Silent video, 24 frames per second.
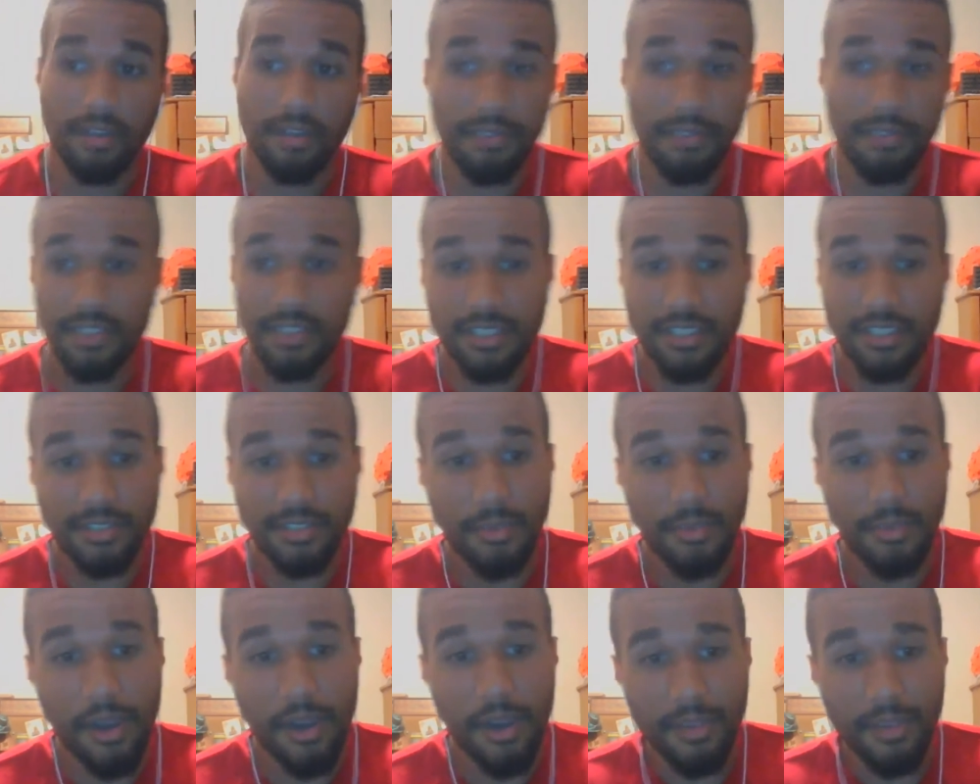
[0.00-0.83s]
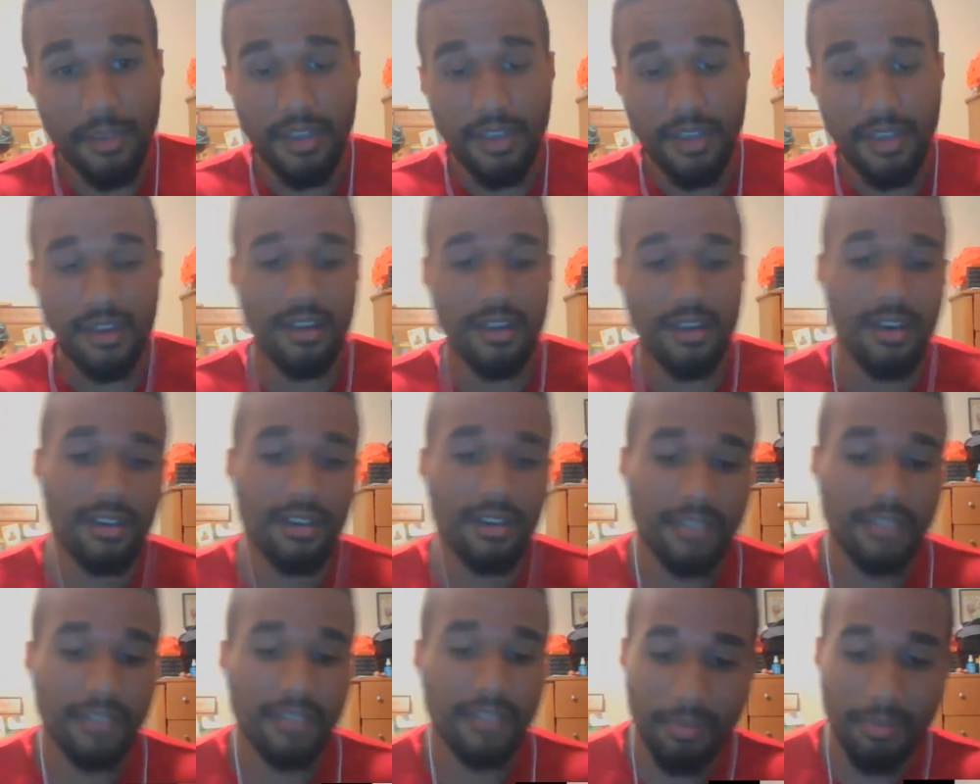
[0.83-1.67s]
Love to see a Spider-Man
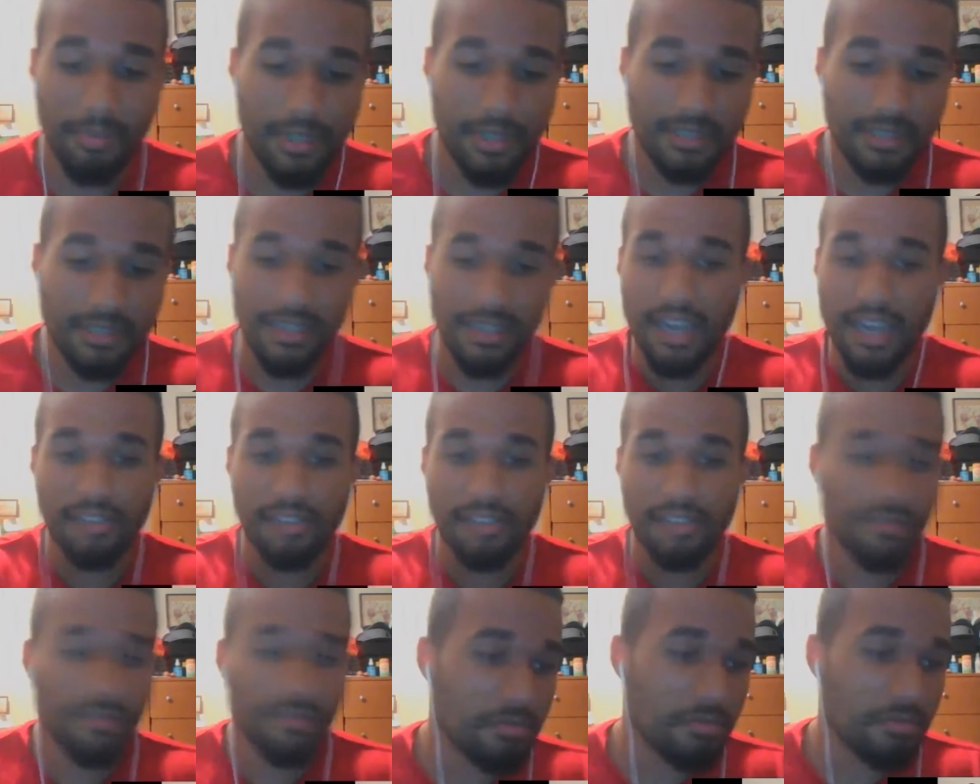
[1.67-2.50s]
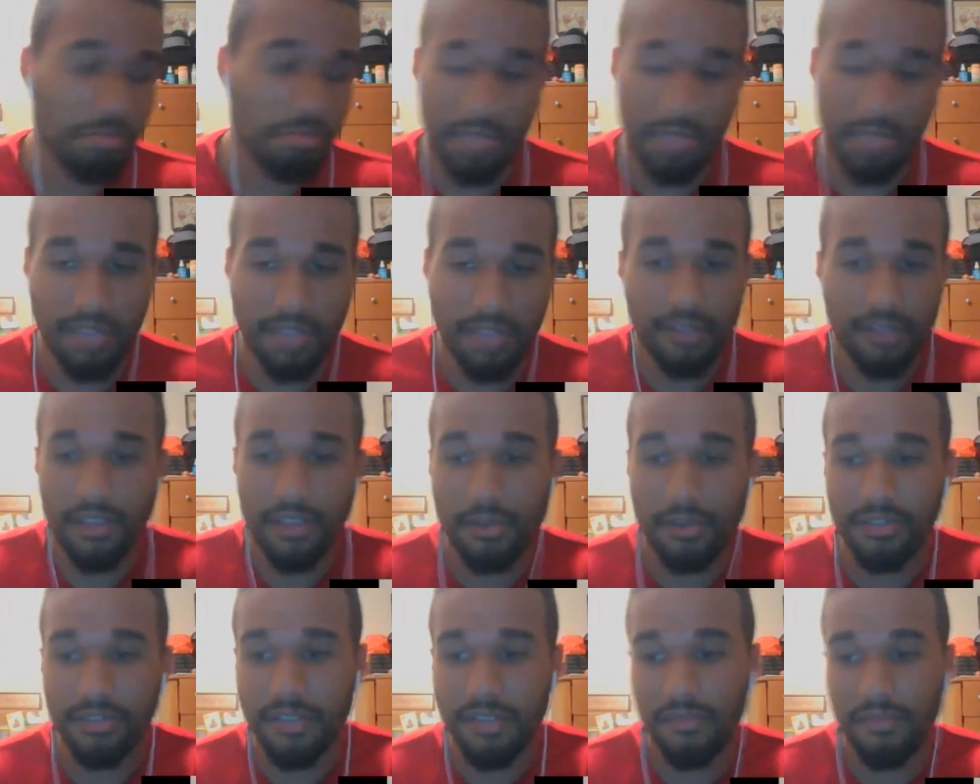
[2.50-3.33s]
take place in high school. I think that would
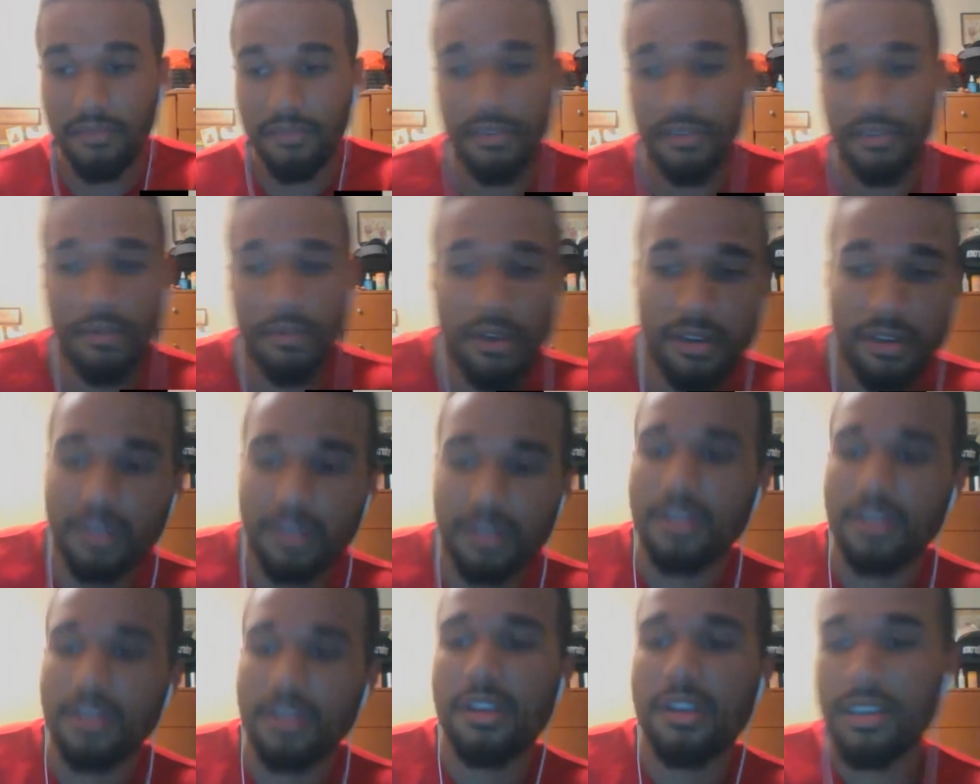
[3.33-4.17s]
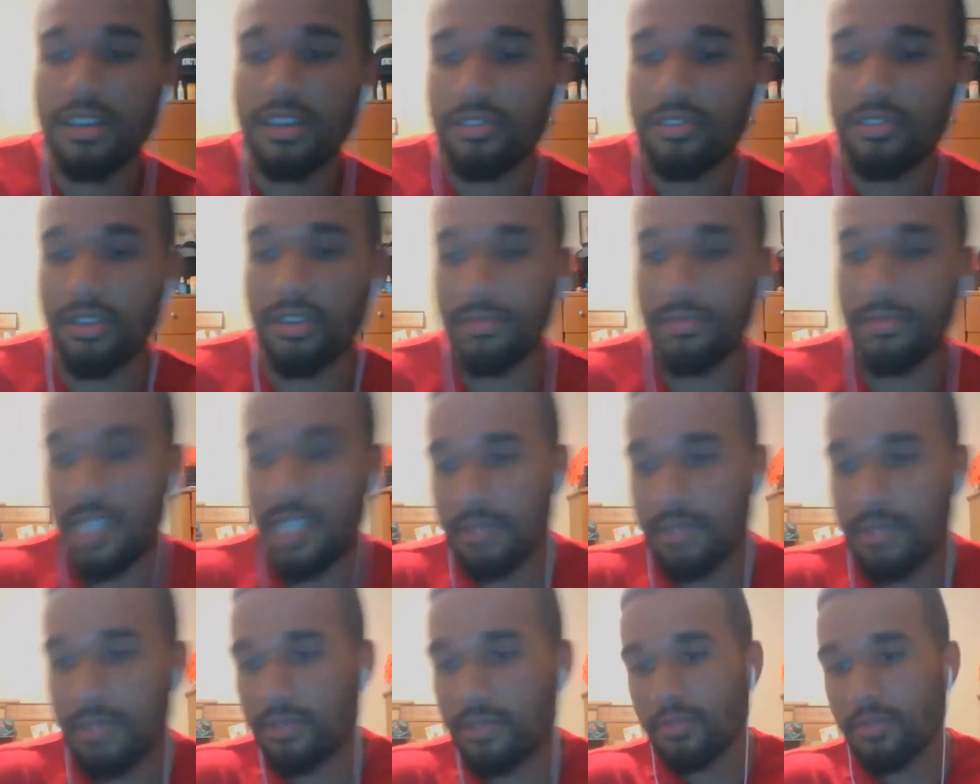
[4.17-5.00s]
definitely work. So I'm
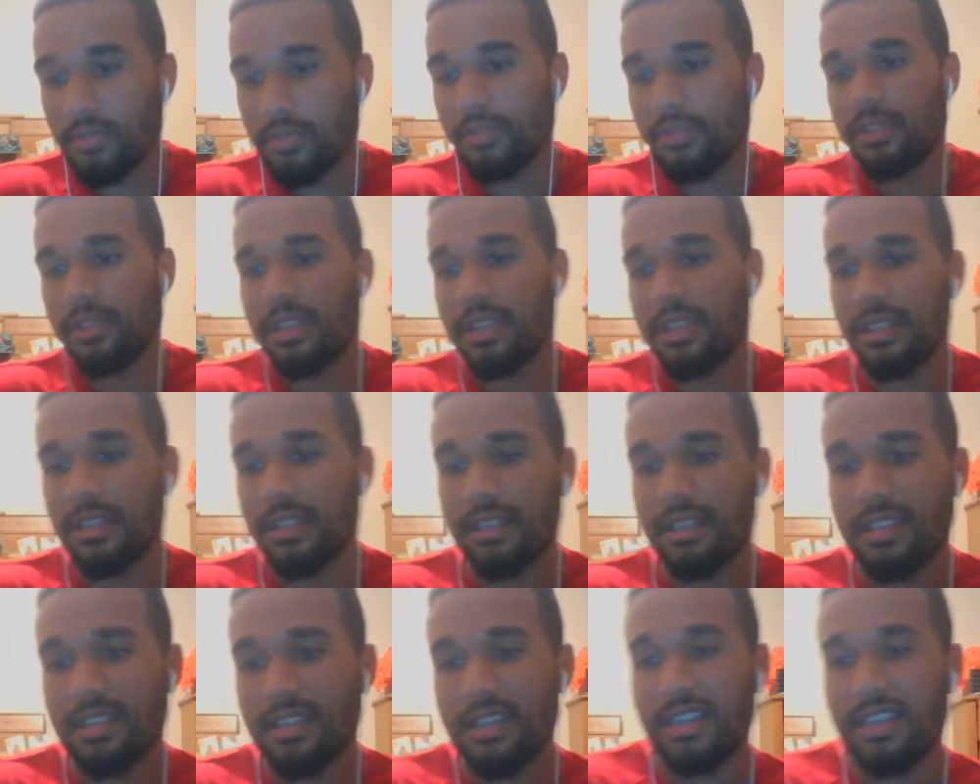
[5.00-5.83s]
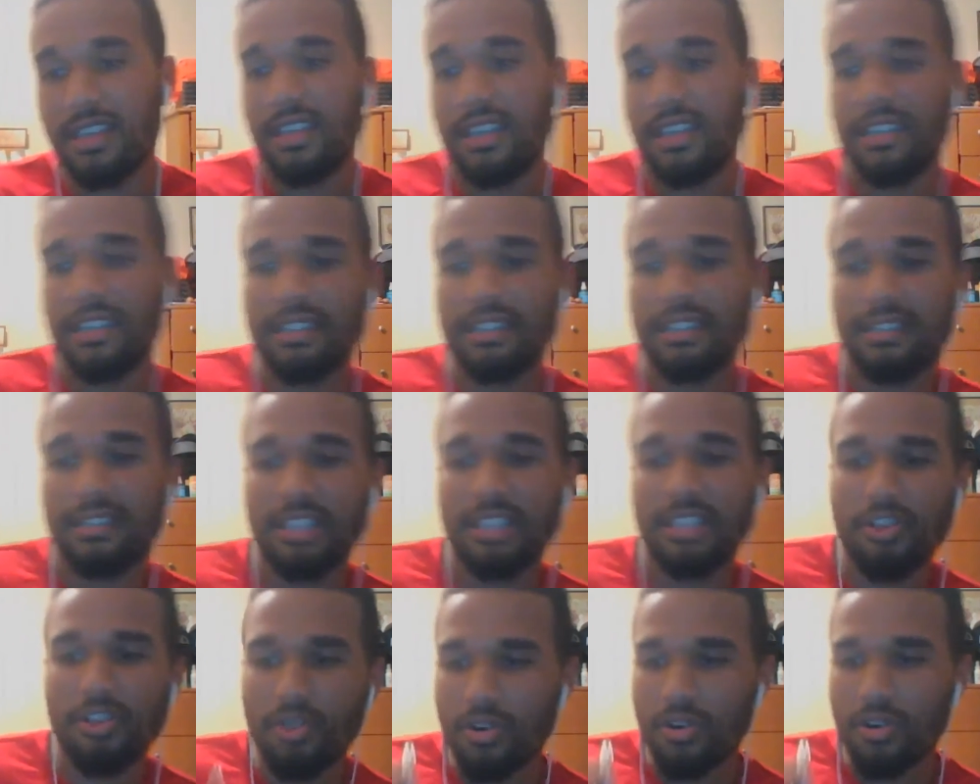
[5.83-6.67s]
Team Smooth. And then the
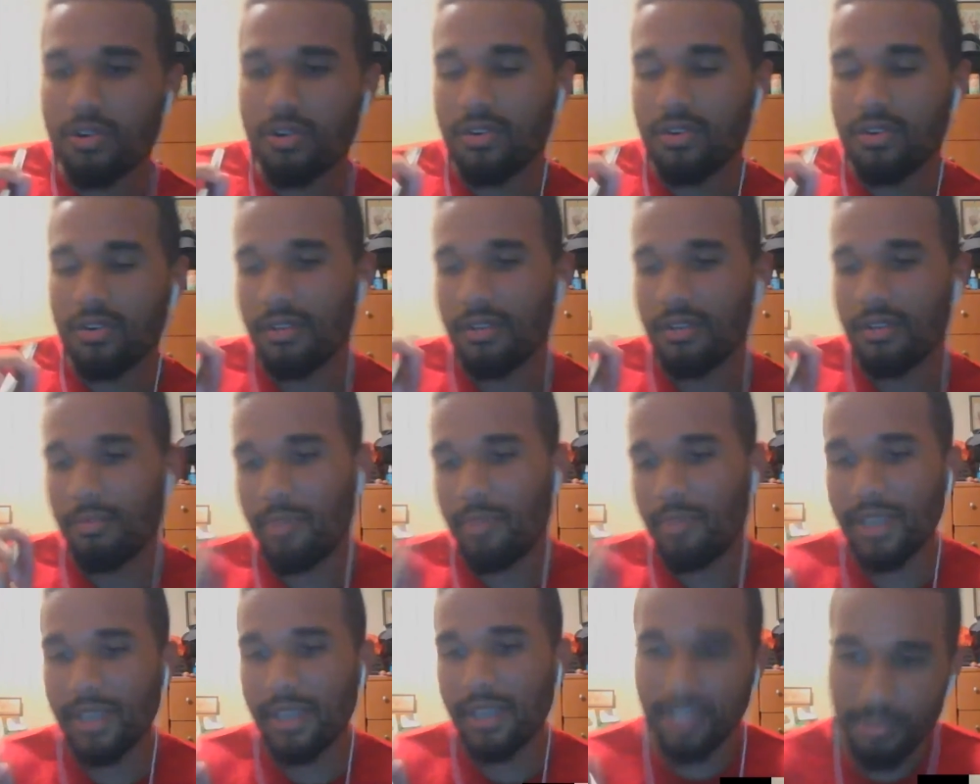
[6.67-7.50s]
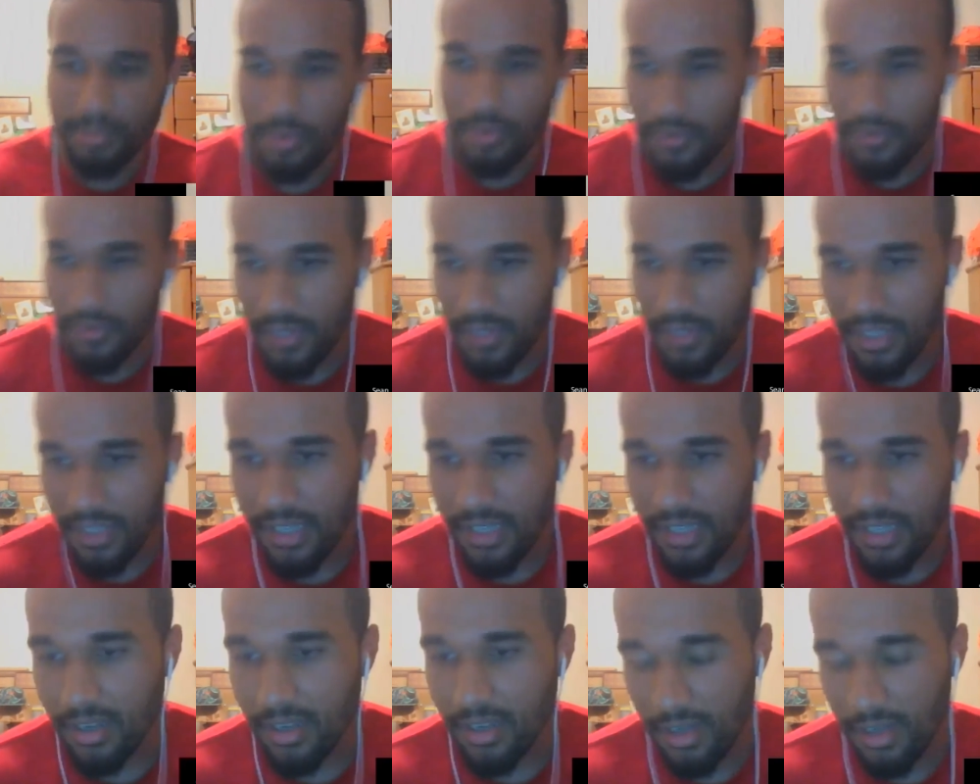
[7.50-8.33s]
single best
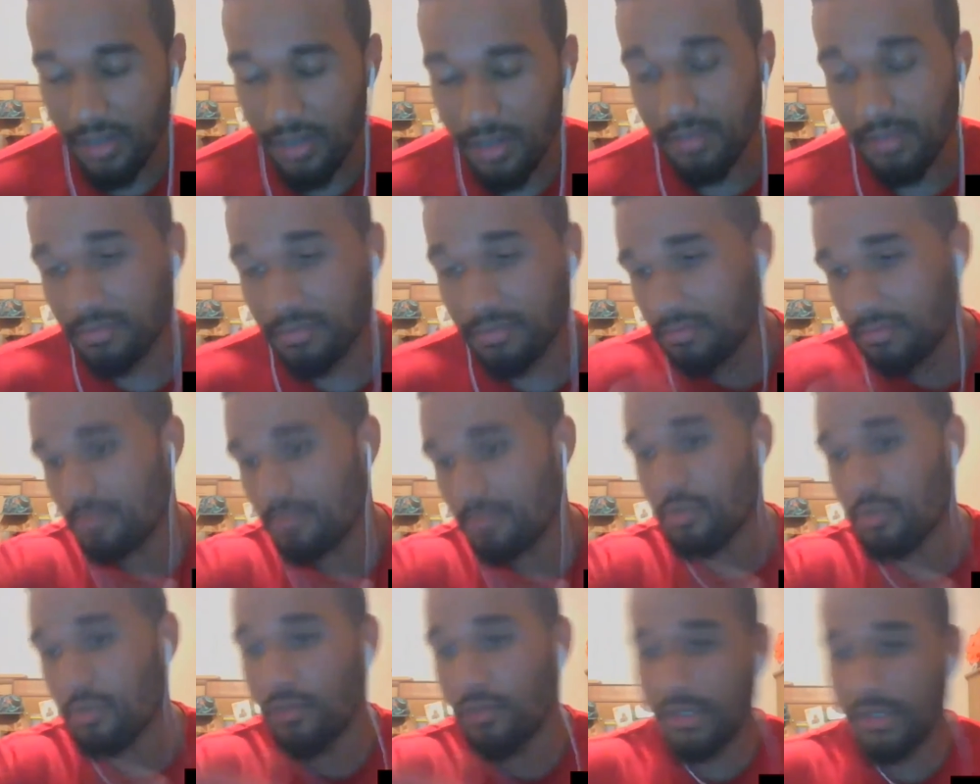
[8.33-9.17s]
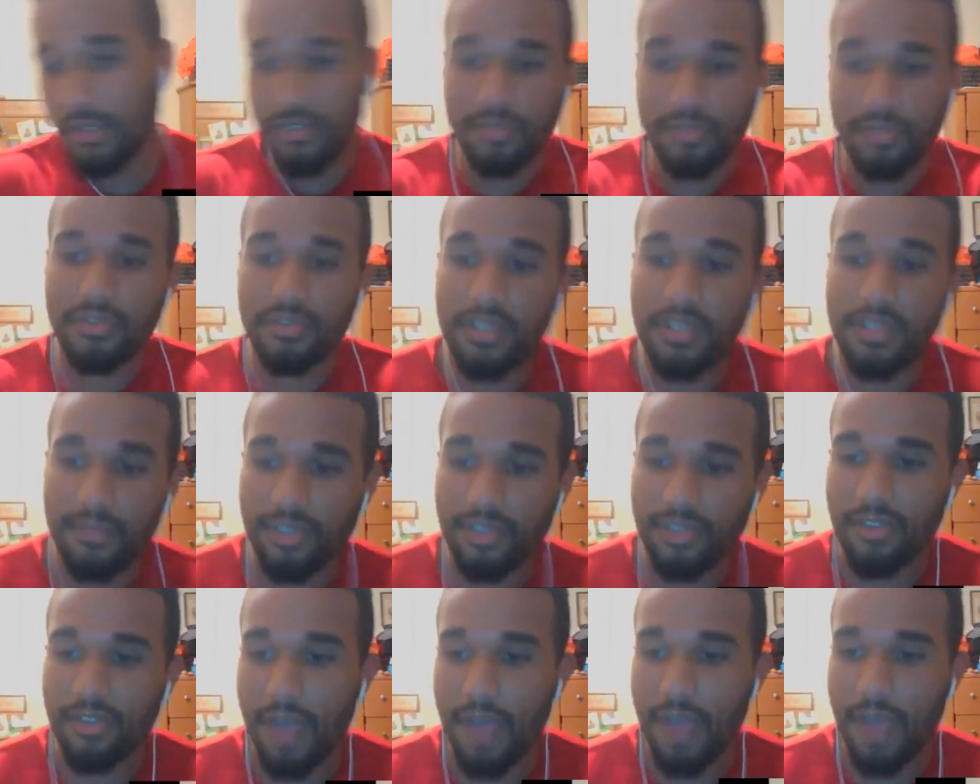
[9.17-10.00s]
movie or movie to TV
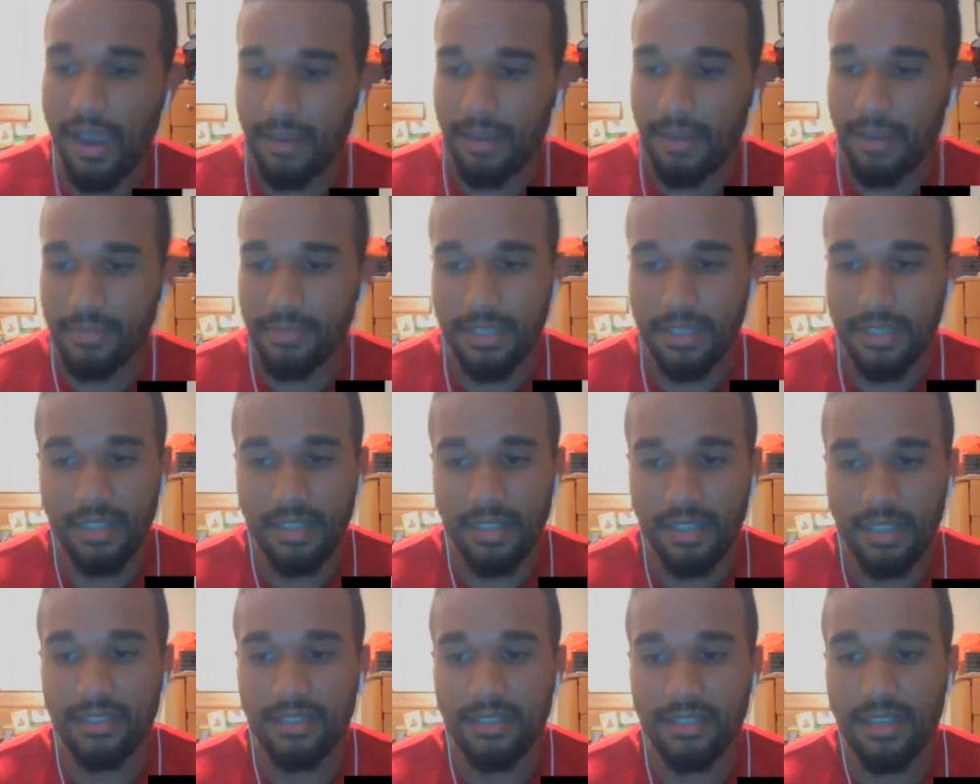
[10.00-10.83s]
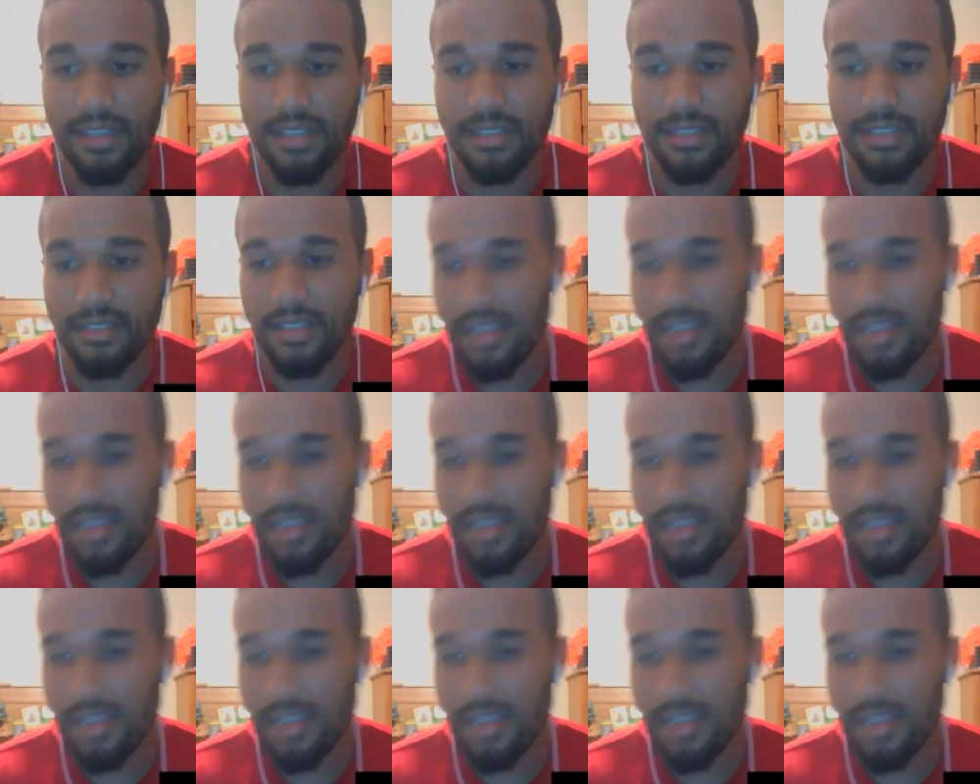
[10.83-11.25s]
show adaptation, I say, is